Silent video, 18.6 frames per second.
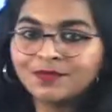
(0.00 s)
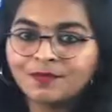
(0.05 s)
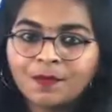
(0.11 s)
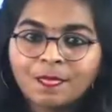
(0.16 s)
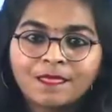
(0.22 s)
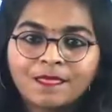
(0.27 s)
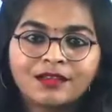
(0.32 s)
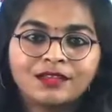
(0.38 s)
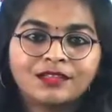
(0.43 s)

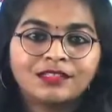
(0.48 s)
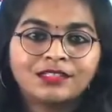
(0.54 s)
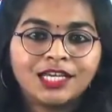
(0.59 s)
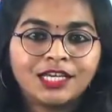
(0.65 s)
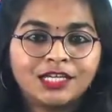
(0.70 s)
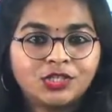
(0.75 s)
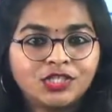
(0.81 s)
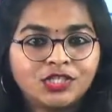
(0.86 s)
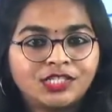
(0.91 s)
changes
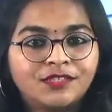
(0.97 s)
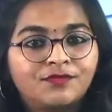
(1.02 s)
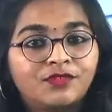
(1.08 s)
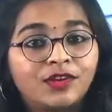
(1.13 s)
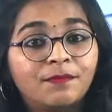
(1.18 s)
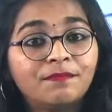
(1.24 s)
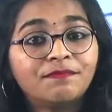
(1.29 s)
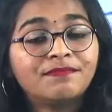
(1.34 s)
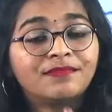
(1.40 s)
from
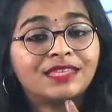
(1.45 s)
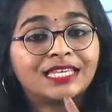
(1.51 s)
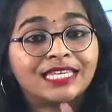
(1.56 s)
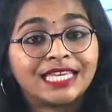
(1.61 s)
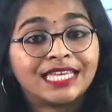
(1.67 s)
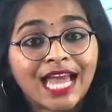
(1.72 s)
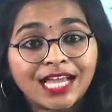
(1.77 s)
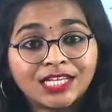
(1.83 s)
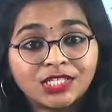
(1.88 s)

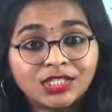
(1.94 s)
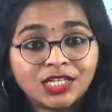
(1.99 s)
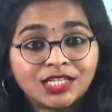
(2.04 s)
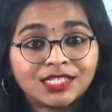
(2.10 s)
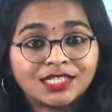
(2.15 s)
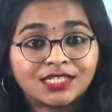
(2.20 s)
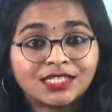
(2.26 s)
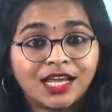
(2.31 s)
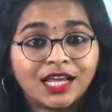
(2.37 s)
gaseous
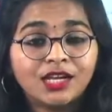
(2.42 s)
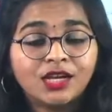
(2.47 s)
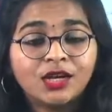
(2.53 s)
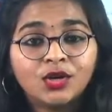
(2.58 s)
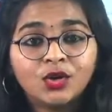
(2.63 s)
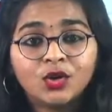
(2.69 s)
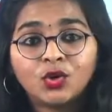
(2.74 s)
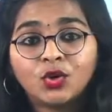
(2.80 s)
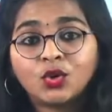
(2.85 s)
state
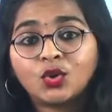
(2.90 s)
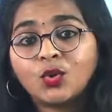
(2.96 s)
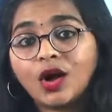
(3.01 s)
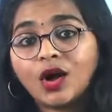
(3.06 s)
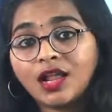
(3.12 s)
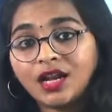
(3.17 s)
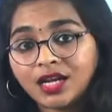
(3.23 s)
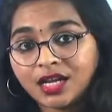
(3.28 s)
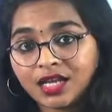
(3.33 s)
to a
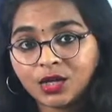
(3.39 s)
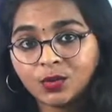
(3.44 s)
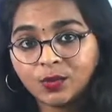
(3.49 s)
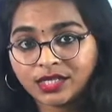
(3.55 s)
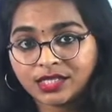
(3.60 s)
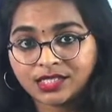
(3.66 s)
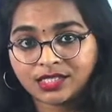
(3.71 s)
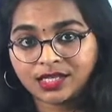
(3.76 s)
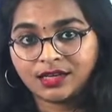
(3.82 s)
liquid
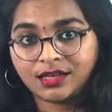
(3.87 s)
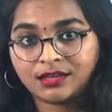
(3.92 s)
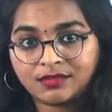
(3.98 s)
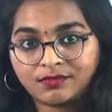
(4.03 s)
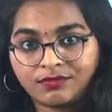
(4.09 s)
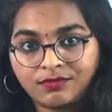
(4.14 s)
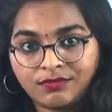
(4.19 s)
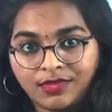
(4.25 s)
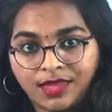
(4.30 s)
state.
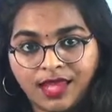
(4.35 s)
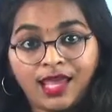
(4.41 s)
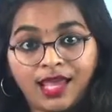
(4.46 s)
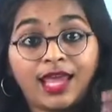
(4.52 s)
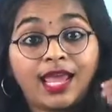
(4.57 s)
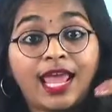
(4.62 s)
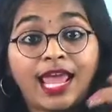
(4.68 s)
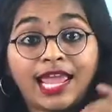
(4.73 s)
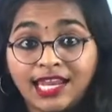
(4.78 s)
And
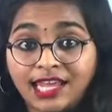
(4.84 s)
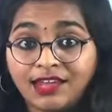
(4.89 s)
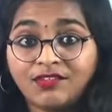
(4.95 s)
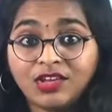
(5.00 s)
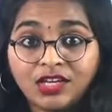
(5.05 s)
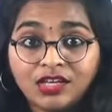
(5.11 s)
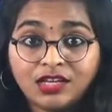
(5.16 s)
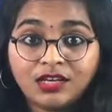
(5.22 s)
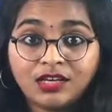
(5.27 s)
even here,
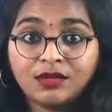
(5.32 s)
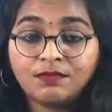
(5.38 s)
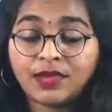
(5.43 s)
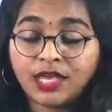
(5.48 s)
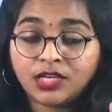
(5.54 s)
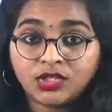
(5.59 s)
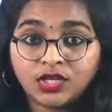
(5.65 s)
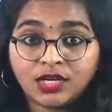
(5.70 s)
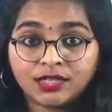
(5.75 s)
make sure
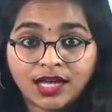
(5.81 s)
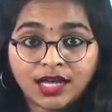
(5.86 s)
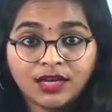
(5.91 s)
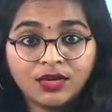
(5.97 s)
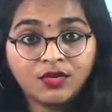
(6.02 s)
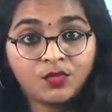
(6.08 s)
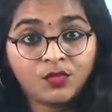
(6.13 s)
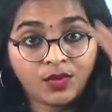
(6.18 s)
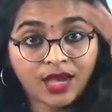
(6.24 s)
that we
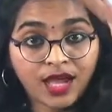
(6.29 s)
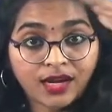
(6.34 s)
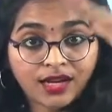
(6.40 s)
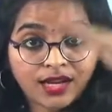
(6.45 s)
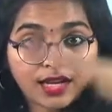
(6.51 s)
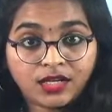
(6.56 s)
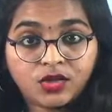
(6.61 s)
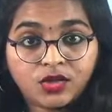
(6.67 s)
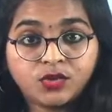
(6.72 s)
are
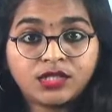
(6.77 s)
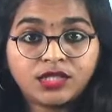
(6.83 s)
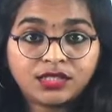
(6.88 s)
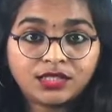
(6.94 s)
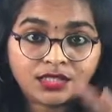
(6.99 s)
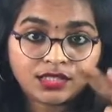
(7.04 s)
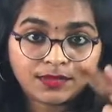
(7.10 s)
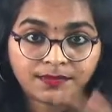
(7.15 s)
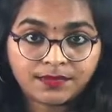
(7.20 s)
reducing the
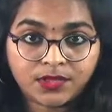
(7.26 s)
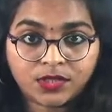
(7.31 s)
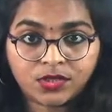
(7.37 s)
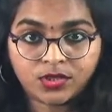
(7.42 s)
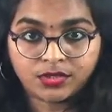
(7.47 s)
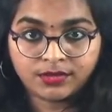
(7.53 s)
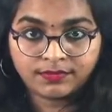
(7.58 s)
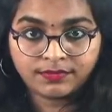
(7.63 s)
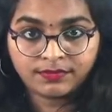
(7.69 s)
temperature.
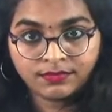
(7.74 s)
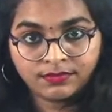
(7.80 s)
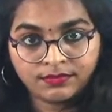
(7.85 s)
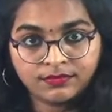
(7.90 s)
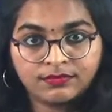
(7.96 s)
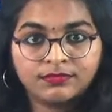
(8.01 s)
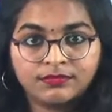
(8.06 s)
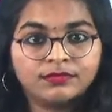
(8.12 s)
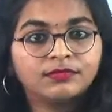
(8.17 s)

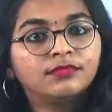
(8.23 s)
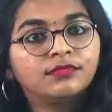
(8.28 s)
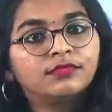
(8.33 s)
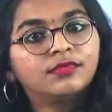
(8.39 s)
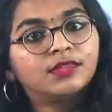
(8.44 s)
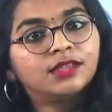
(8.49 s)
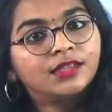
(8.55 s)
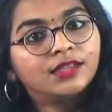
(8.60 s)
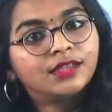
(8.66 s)

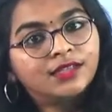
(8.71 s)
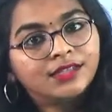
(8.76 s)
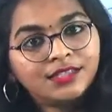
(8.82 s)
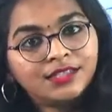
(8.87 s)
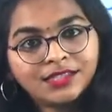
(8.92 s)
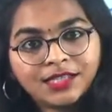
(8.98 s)
Is this clear?